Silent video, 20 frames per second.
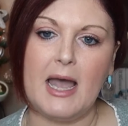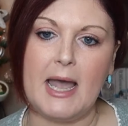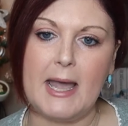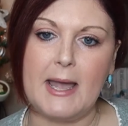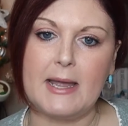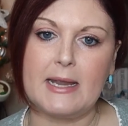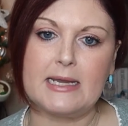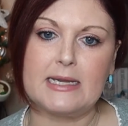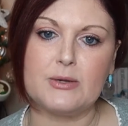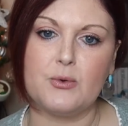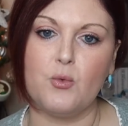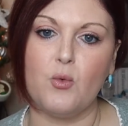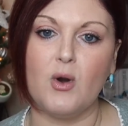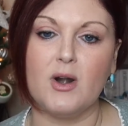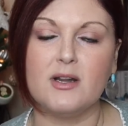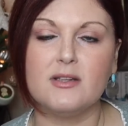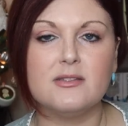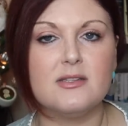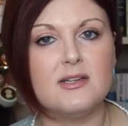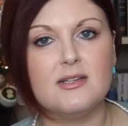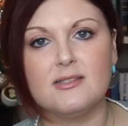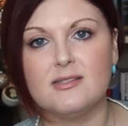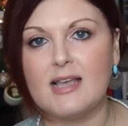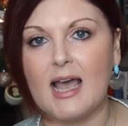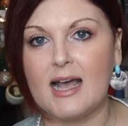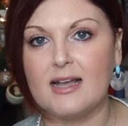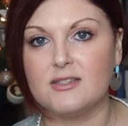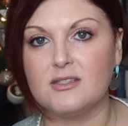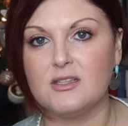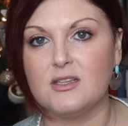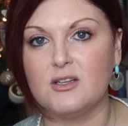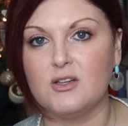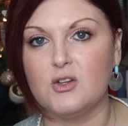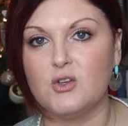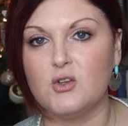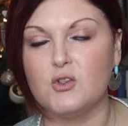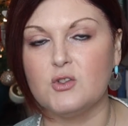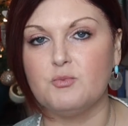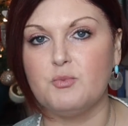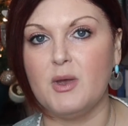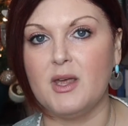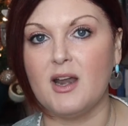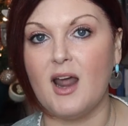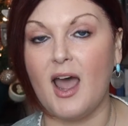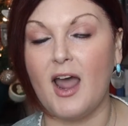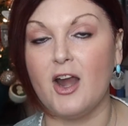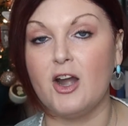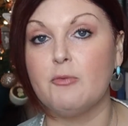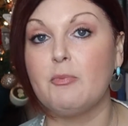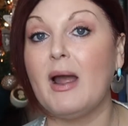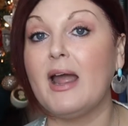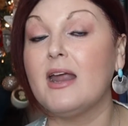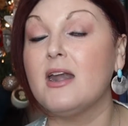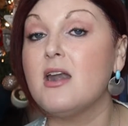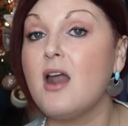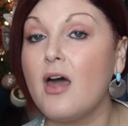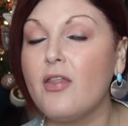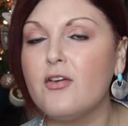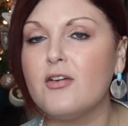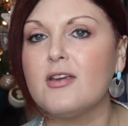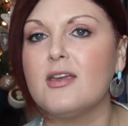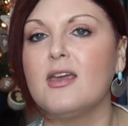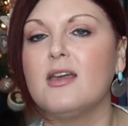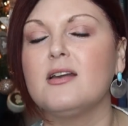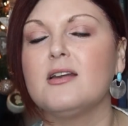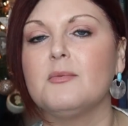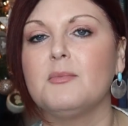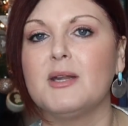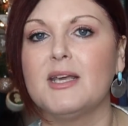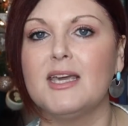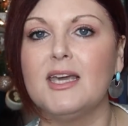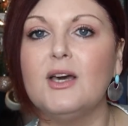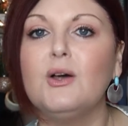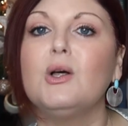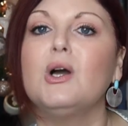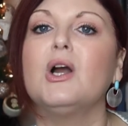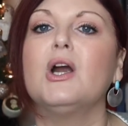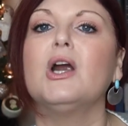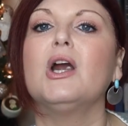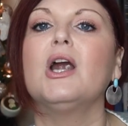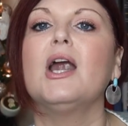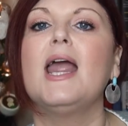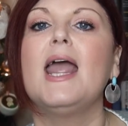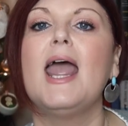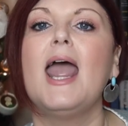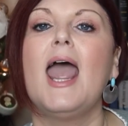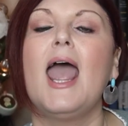and one is an assassin who's been hired by another kingdom to kill her,